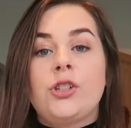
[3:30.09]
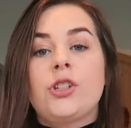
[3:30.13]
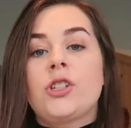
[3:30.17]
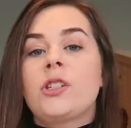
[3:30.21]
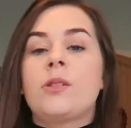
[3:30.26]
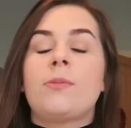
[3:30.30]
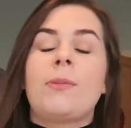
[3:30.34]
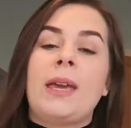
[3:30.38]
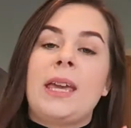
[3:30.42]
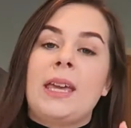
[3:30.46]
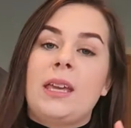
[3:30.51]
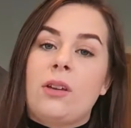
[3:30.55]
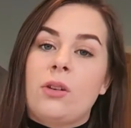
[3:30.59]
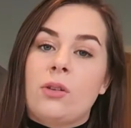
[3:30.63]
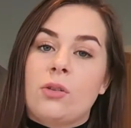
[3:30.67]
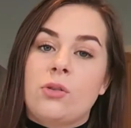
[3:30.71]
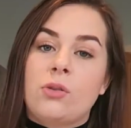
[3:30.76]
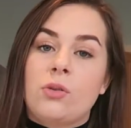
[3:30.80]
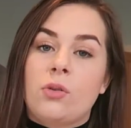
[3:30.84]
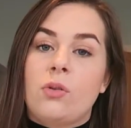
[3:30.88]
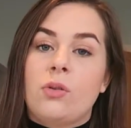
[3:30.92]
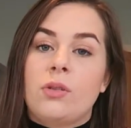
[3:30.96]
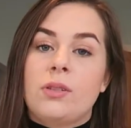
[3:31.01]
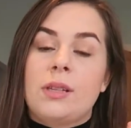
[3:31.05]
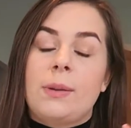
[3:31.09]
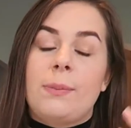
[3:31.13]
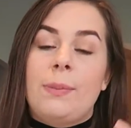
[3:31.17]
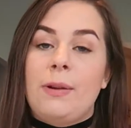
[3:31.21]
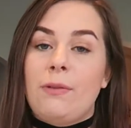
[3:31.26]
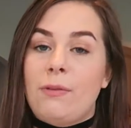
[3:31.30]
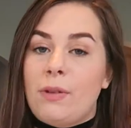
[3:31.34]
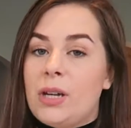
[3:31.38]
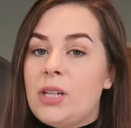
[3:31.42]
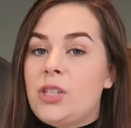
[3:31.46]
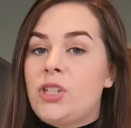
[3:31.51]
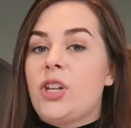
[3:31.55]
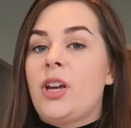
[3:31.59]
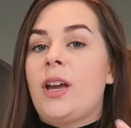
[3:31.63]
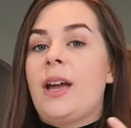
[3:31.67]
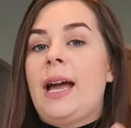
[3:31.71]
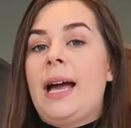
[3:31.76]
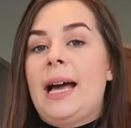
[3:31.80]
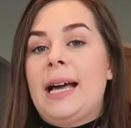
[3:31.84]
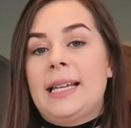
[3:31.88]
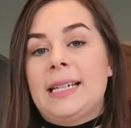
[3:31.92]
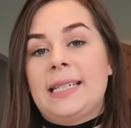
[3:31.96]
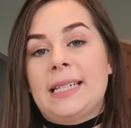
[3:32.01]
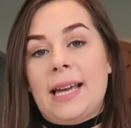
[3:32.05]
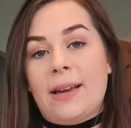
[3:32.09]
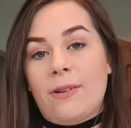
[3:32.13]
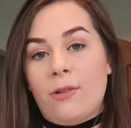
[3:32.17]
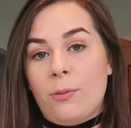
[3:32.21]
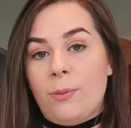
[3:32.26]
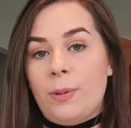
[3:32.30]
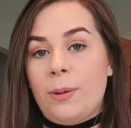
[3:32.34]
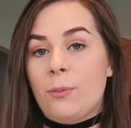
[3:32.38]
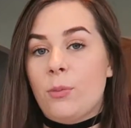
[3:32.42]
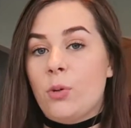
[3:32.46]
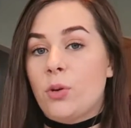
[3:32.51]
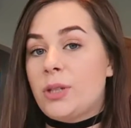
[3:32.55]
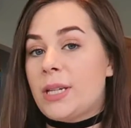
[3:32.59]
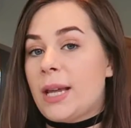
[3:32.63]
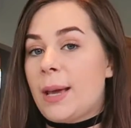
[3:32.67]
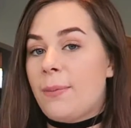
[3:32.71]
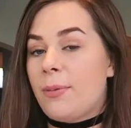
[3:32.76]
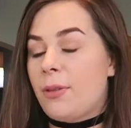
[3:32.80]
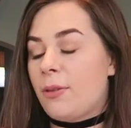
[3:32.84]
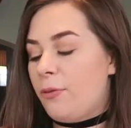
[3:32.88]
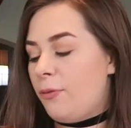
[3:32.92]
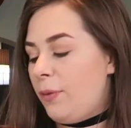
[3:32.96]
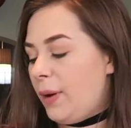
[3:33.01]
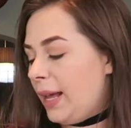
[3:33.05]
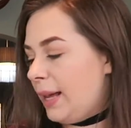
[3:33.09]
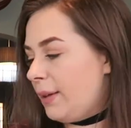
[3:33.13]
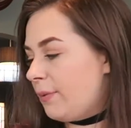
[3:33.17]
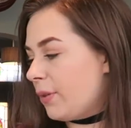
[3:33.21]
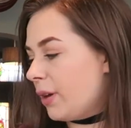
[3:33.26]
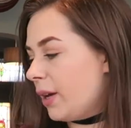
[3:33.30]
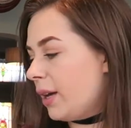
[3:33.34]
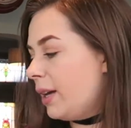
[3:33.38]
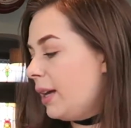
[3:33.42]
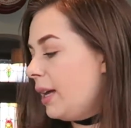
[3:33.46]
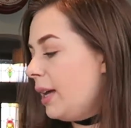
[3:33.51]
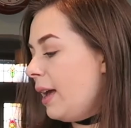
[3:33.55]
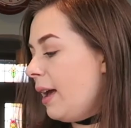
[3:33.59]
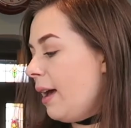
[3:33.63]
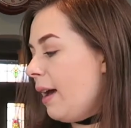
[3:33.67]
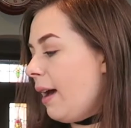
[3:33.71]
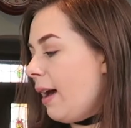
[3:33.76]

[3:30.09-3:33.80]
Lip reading: just to make your sauce a bit richer and have a bit more depth of flavour